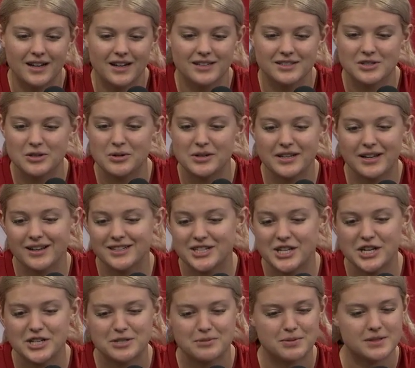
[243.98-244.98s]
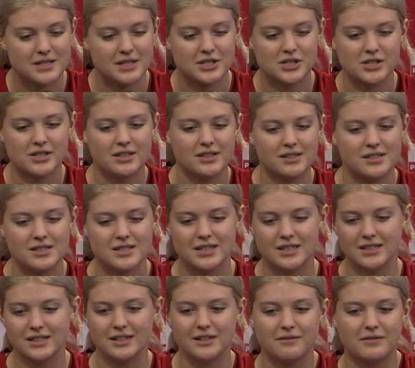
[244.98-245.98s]
so I changed positions
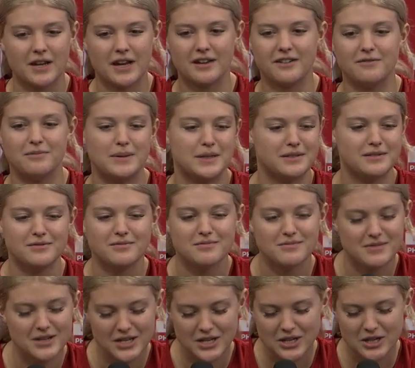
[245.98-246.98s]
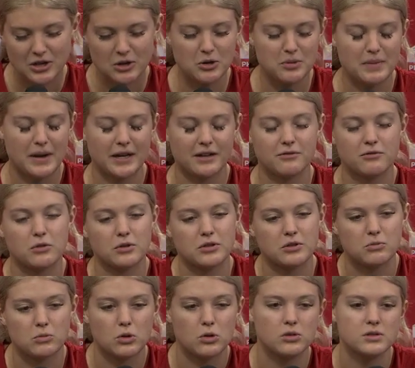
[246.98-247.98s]
and I've kind of been going back and forth
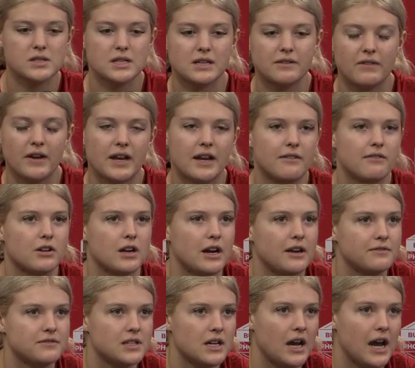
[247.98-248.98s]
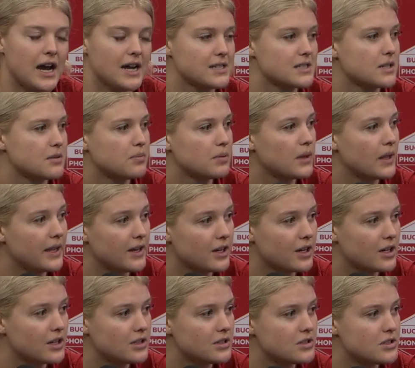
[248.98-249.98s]
in roles, and if I ever have to ask a
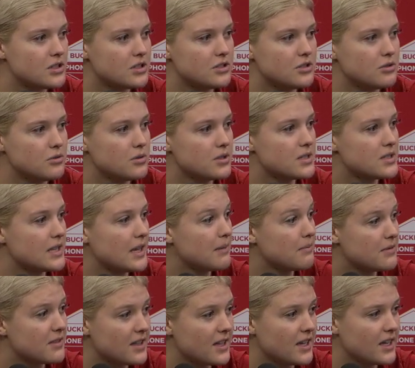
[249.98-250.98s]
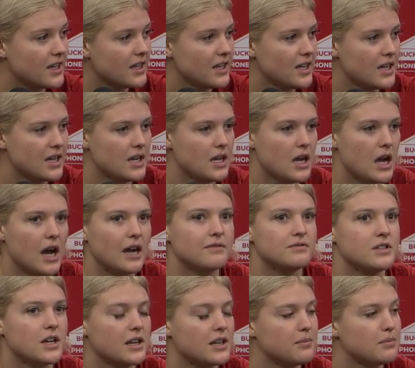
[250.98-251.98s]
player to do the same thing, I've
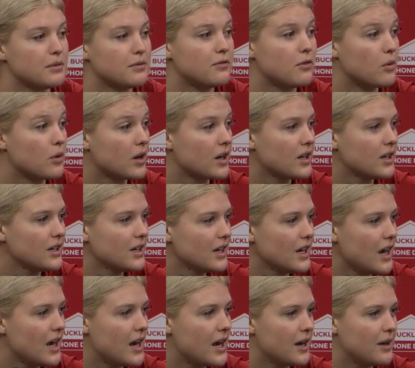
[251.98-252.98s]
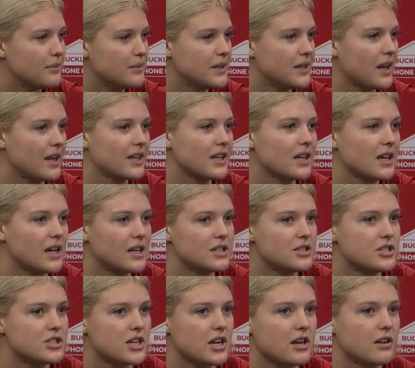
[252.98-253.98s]
done it before, and I can kind of
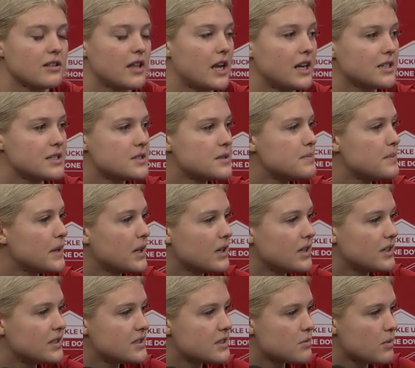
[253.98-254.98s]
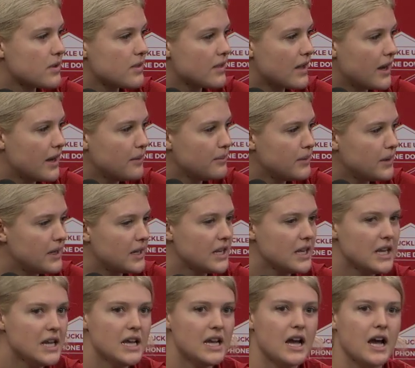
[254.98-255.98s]
share that experience with them, and
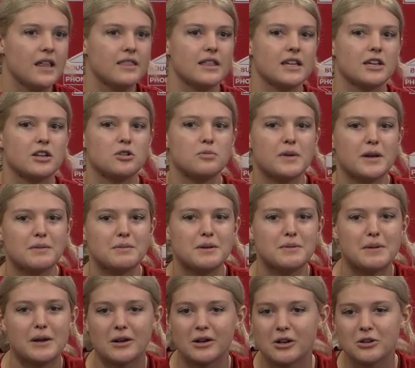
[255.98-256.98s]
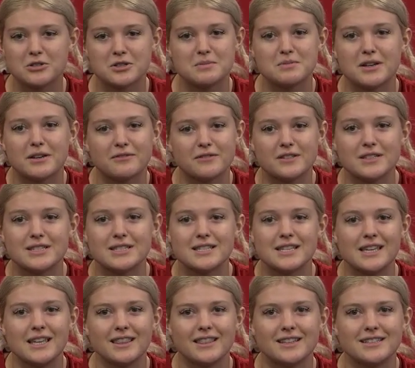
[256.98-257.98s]
I think it'll make me a better coach. I'm definitely
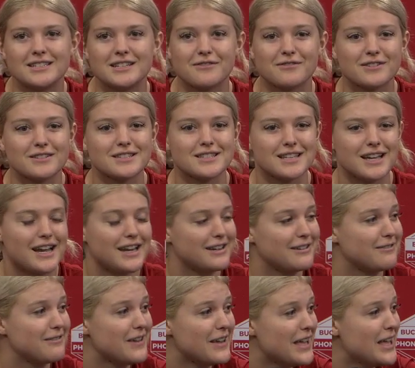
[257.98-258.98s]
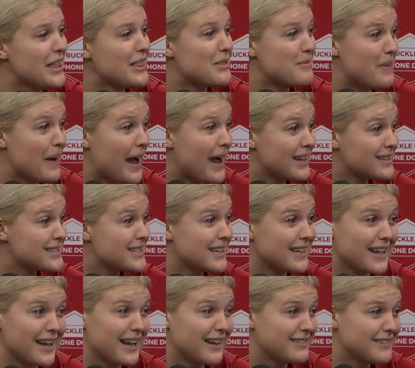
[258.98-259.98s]
seeing the different side of the
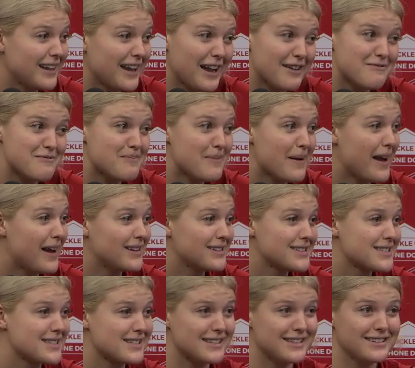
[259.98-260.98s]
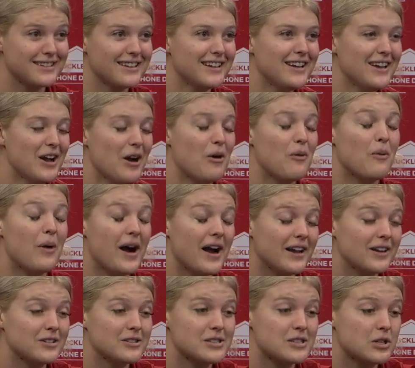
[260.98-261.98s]
passing. I haven't passed in a
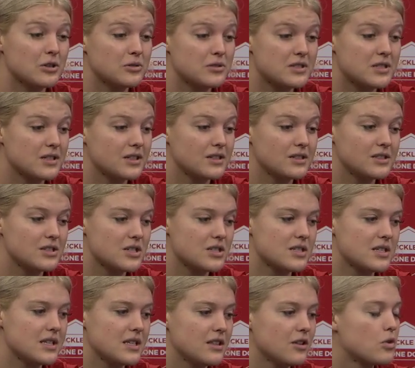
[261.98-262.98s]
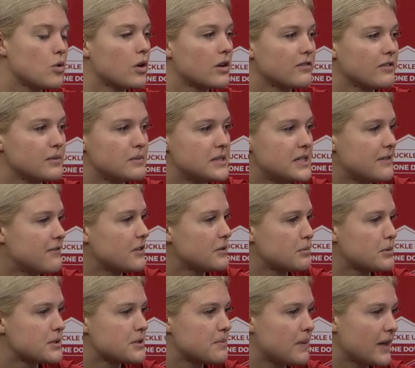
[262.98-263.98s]
while, so to just see the court from a different
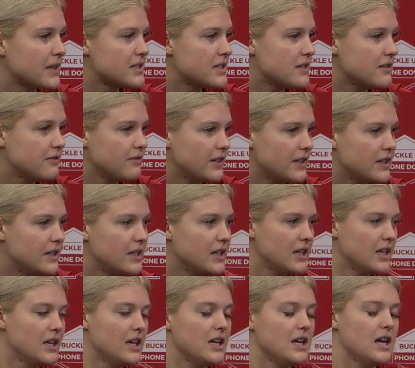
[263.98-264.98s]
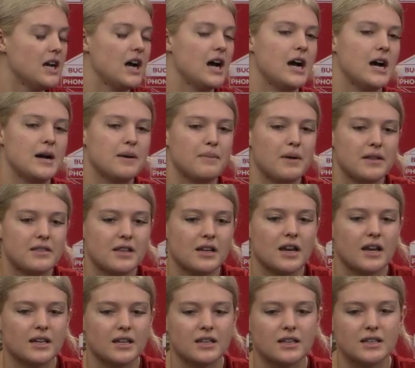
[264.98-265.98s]
perspective, and I think
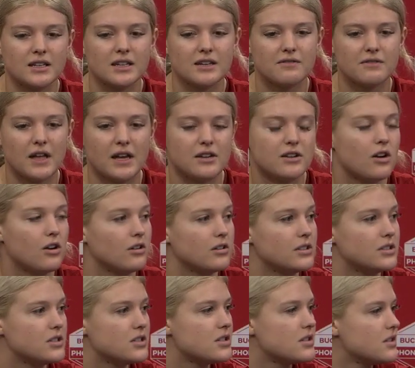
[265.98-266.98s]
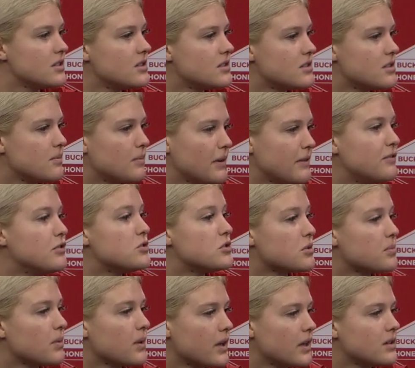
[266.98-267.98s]
I can give that knowledge to my future
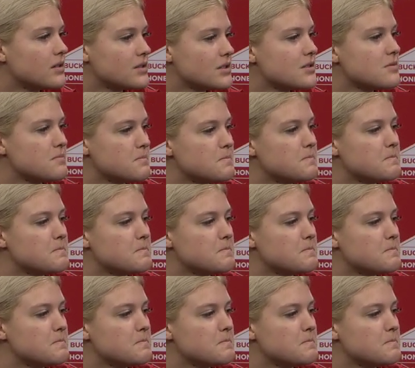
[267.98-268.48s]
players.